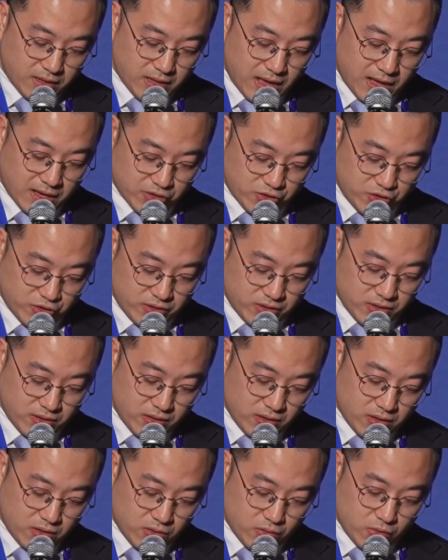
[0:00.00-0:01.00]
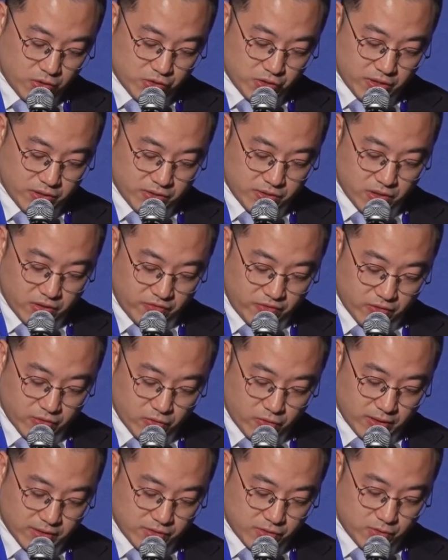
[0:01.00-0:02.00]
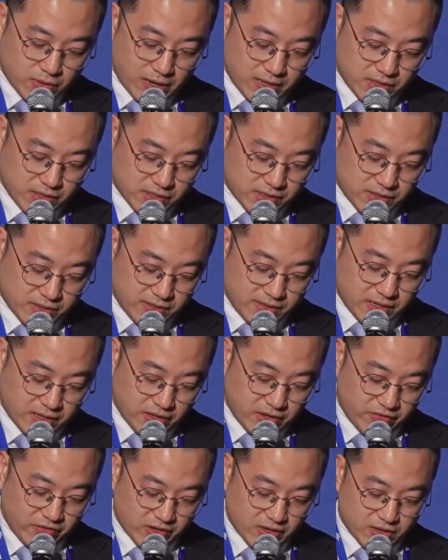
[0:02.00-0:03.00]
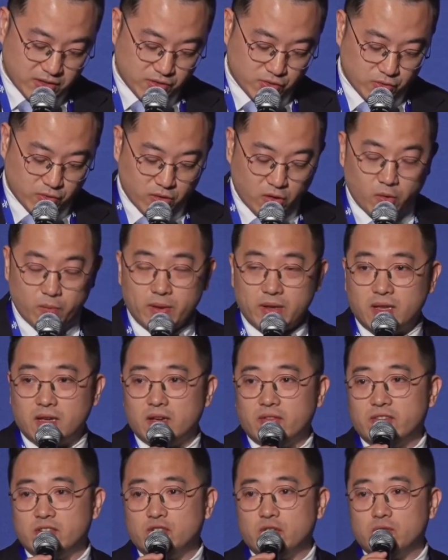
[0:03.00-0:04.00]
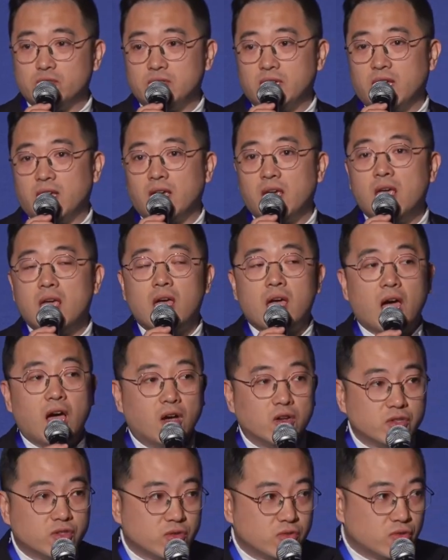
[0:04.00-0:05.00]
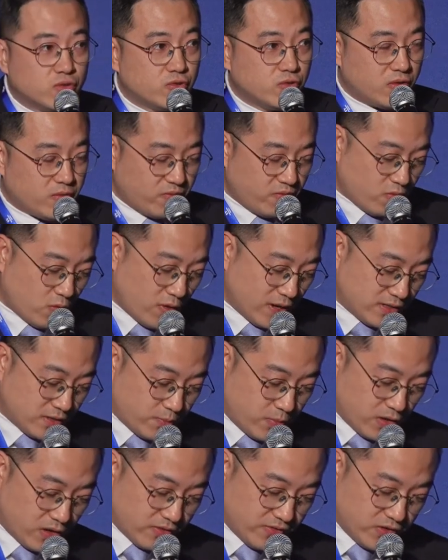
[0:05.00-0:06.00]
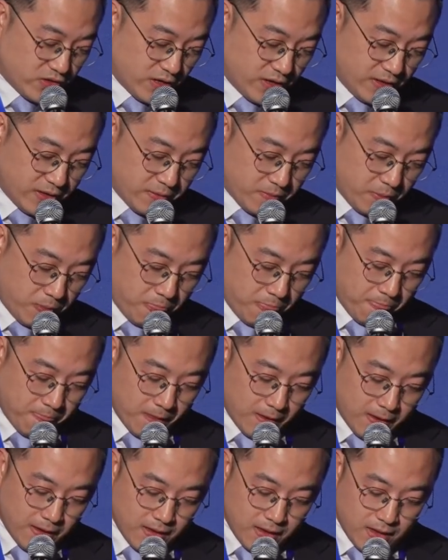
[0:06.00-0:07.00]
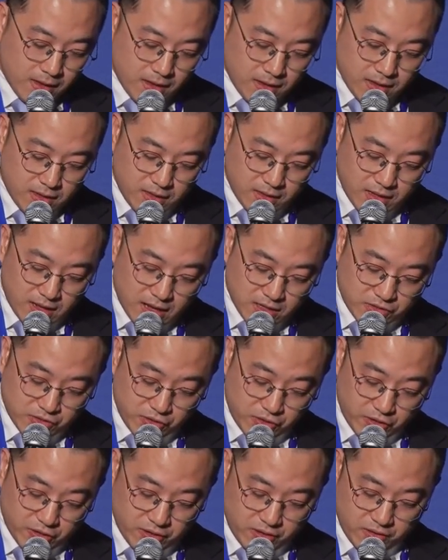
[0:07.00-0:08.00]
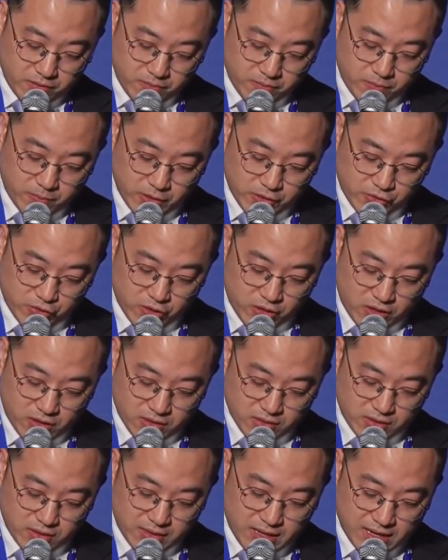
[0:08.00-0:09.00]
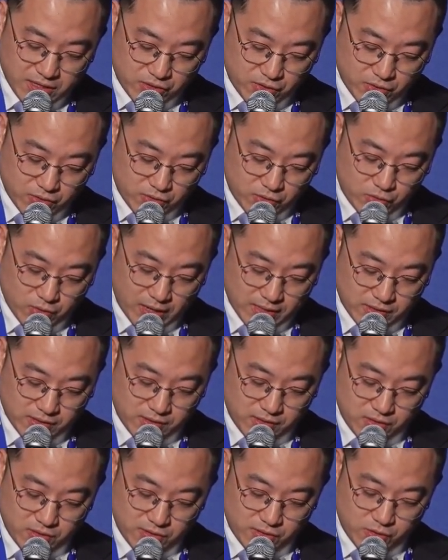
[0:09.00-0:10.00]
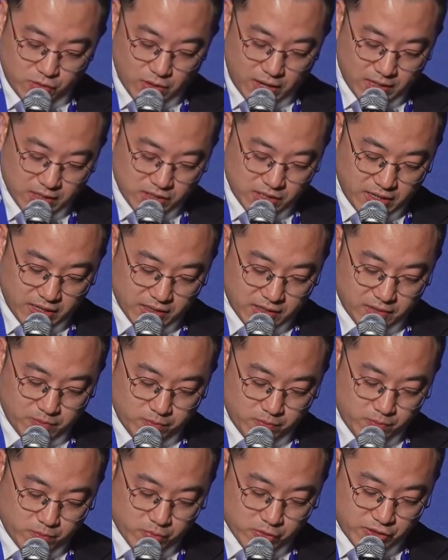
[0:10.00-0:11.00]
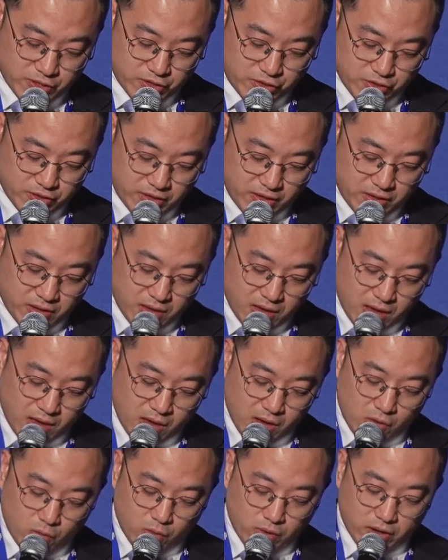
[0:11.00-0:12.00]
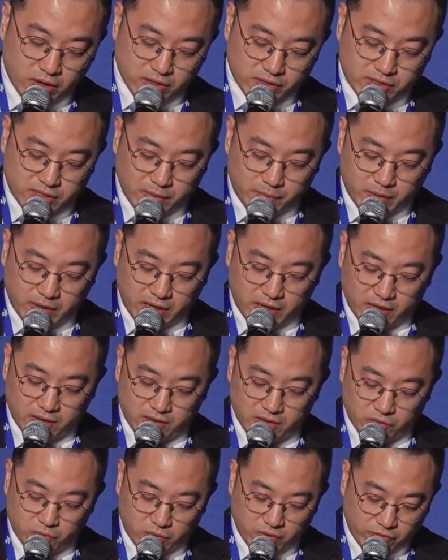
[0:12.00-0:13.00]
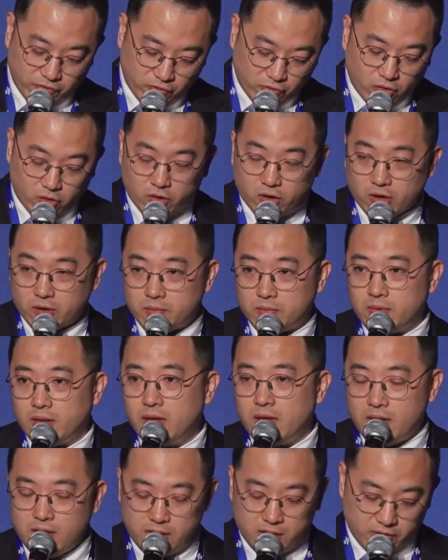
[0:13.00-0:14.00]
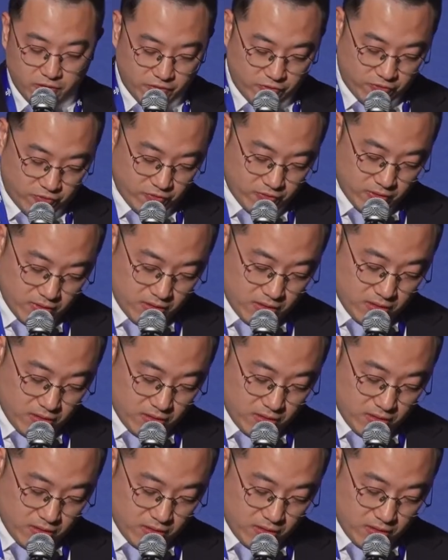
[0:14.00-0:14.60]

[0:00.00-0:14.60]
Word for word: launched which is of great strategic significance to the opening of the Chongqing, also to the west part of China. In the last year, based on the national strat strategic positioning, we are deepening the reform of